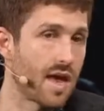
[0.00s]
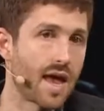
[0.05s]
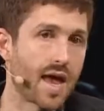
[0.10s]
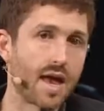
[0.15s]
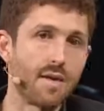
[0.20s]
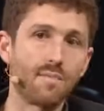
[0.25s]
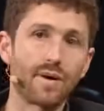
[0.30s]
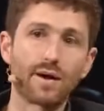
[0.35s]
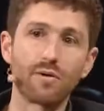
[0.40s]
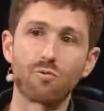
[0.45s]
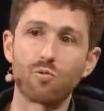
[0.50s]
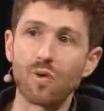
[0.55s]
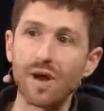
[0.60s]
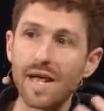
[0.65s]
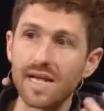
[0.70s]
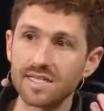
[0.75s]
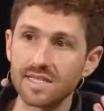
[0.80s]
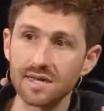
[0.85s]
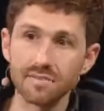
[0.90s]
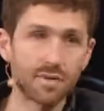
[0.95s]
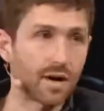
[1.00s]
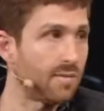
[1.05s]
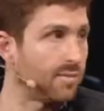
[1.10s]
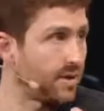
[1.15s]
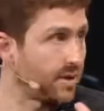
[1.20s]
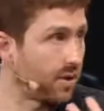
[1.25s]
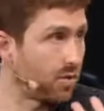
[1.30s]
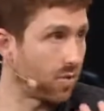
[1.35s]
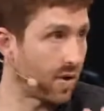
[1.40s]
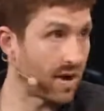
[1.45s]
And by raising
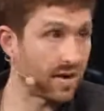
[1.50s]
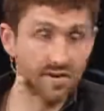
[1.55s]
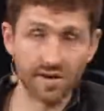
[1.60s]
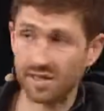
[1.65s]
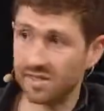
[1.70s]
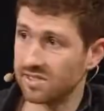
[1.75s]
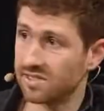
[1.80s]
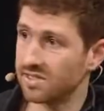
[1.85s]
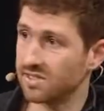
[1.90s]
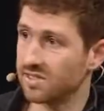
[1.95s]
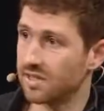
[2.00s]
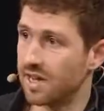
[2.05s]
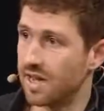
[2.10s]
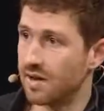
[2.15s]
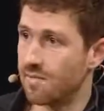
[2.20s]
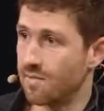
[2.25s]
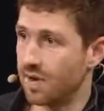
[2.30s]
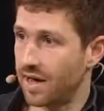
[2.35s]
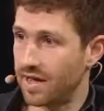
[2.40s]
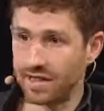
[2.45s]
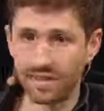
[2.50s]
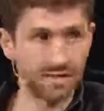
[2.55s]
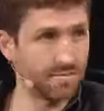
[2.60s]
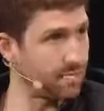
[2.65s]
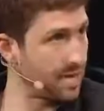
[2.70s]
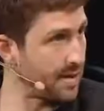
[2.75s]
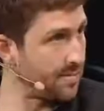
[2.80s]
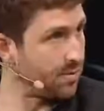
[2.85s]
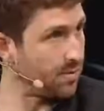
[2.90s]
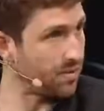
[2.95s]
public awareness and by
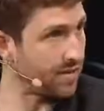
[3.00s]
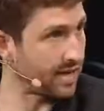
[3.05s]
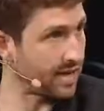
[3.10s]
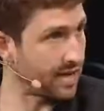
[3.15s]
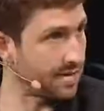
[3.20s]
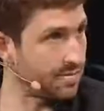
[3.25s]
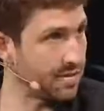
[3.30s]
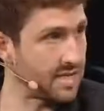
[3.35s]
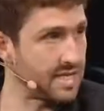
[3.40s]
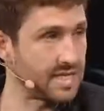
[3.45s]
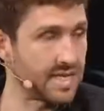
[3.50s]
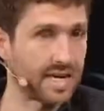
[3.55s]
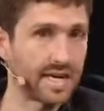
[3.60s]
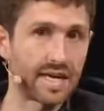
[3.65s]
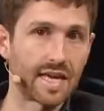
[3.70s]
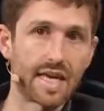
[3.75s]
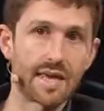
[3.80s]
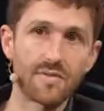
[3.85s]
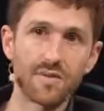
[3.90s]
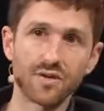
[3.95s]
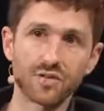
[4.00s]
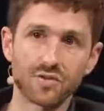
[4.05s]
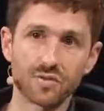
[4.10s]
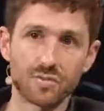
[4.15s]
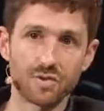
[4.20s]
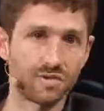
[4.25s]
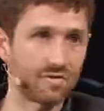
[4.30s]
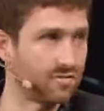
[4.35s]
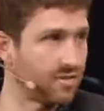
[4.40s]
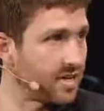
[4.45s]
people at the companies getting emails from
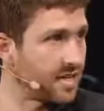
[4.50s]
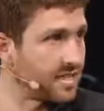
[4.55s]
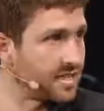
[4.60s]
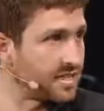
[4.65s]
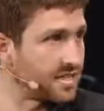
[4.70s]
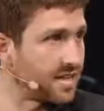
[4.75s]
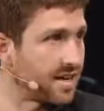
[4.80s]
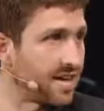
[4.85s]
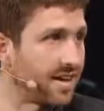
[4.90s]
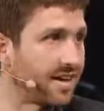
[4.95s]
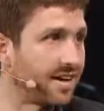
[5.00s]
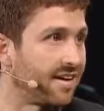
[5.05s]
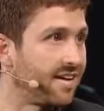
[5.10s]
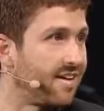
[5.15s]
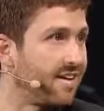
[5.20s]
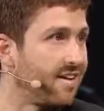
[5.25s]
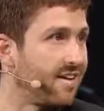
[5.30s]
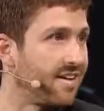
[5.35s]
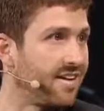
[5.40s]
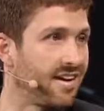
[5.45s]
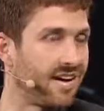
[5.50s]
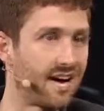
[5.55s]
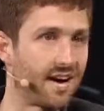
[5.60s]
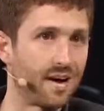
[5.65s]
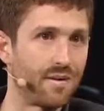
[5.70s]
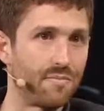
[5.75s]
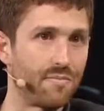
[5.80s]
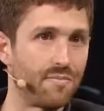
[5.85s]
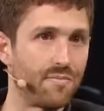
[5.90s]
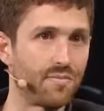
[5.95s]
their friends saying,
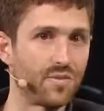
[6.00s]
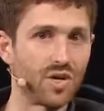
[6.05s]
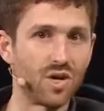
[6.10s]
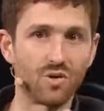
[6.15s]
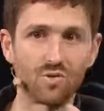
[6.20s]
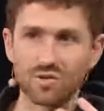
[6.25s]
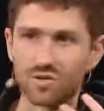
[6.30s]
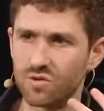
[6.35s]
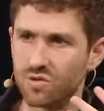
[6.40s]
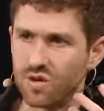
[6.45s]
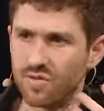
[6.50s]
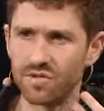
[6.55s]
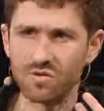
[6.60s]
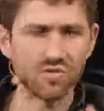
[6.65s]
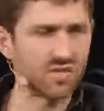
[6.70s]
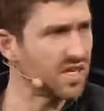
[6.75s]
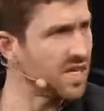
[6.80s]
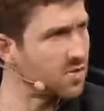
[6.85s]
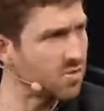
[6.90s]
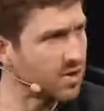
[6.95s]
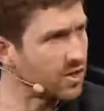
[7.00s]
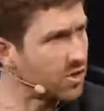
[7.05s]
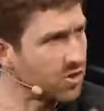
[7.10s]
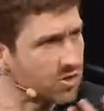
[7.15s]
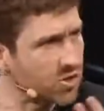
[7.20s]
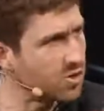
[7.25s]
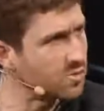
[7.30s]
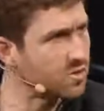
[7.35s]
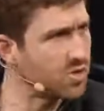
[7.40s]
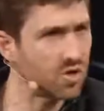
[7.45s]
have you seen what
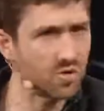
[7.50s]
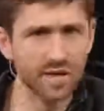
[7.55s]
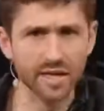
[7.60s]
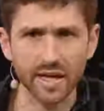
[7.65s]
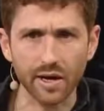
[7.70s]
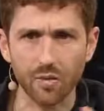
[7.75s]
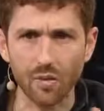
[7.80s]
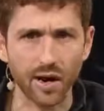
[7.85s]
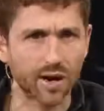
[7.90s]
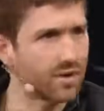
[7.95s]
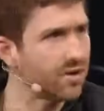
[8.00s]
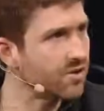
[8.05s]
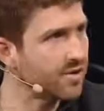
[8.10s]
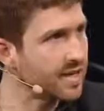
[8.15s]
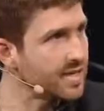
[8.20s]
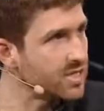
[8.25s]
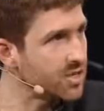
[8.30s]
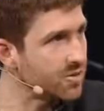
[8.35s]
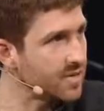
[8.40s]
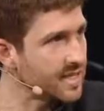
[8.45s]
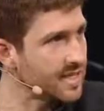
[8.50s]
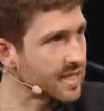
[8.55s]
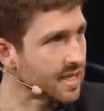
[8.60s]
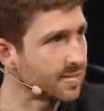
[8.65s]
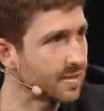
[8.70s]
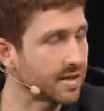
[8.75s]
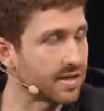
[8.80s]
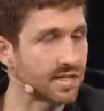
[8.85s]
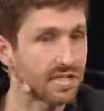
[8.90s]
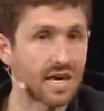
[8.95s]
YouTube's doing? Like, why aren't you guys doing something
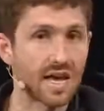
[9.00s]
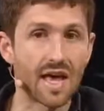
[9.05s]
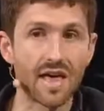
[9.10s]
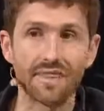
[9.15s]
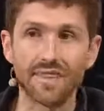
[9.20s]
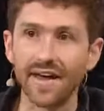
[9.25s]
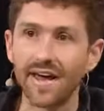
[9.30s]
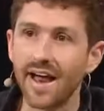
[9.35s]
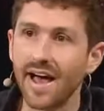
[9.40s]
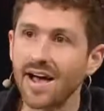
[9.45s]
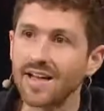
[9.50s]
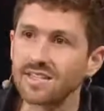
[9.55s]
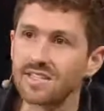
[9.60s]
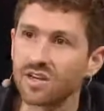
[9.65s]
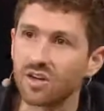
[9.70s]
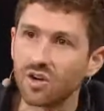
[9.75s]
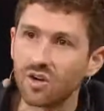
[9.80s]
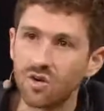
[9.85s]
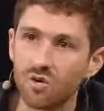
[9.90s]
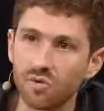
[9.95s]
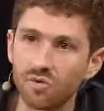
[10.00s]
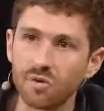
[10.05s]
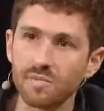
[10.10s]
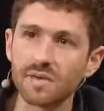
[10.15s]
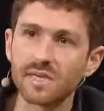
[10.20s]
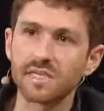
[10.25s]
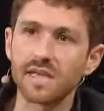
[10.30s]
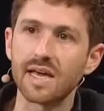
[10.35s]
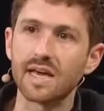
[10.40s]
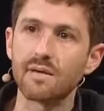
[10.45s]
about this? That has an
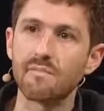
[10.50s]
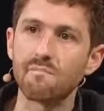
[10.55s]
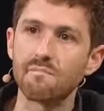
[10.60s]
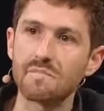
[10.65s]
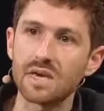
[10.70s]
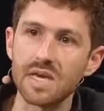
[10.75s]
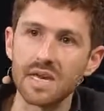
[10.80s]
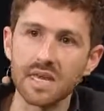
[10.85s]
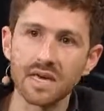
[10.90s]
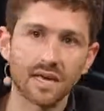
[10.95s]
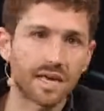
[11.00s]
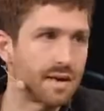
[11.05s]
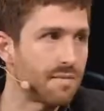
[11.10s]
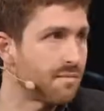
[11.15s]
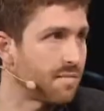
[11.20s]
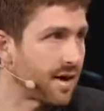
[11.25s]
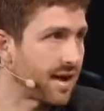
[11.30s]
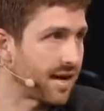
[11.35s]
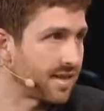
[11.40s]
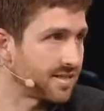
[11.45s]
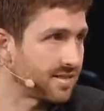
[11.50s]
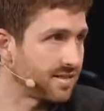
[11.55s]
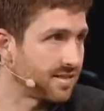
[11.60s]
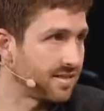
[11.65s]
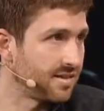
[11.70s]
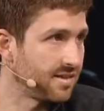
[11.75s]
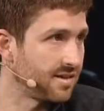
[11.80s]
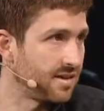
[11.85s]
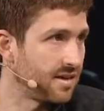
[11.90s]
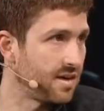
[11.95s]
enormous and immediate impact.
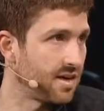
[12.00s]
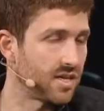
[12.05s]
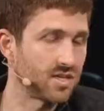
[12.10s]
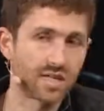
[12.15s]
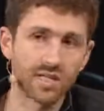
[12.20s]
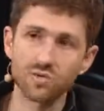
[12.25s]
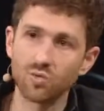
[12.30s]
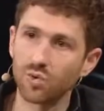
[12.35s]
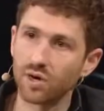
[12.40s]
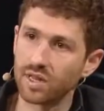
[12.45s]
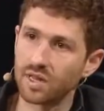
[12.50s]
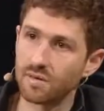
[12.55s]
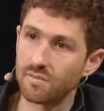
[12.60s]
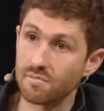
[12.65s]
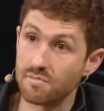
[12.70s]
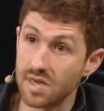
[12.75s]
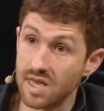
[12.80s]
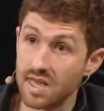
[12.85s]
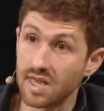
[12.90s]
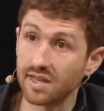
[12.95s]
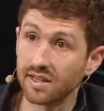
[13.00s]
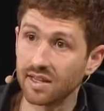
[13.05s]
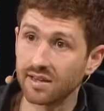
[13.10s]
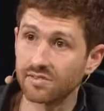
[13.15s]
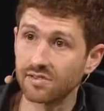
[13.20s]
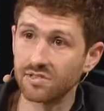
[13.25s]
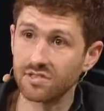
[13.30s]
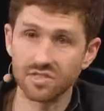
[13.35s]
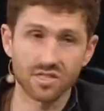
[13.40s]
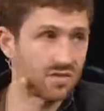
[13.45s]
So that's one of the immediate
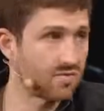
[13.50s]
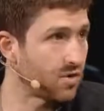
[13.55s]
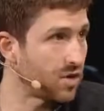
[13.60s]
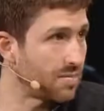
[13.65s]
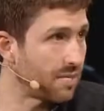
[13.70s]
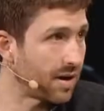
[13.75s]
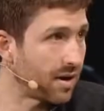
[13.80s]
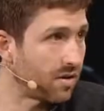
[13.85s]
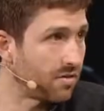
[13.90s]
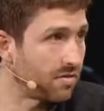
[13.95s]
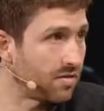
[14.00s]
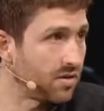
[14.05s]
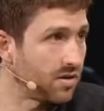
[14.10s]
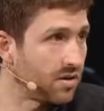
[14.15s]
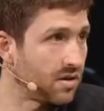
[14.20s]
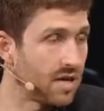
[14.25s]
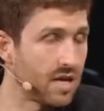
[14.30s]
levers that's very powerful.